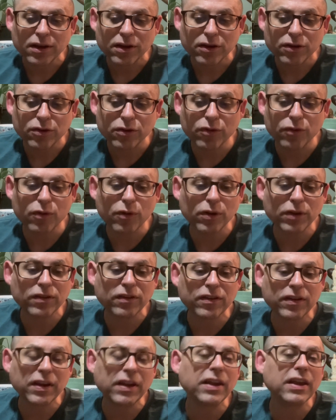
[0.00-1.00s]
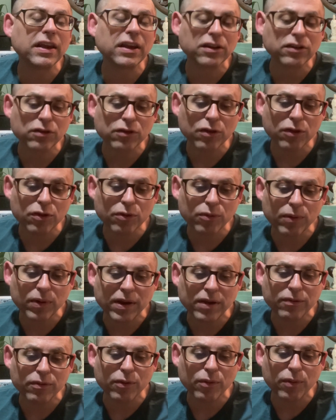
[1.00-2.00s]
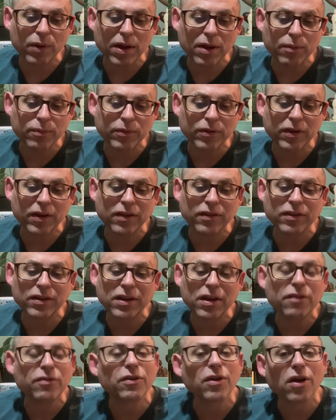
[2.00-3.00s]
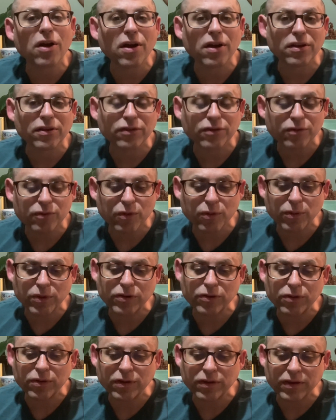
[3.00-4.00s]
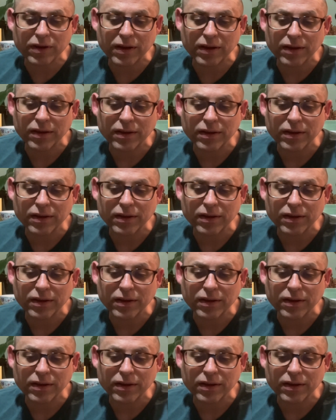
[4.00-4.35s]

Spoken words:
To avoid sinking into the three evil realms is enough cause for rejoicing.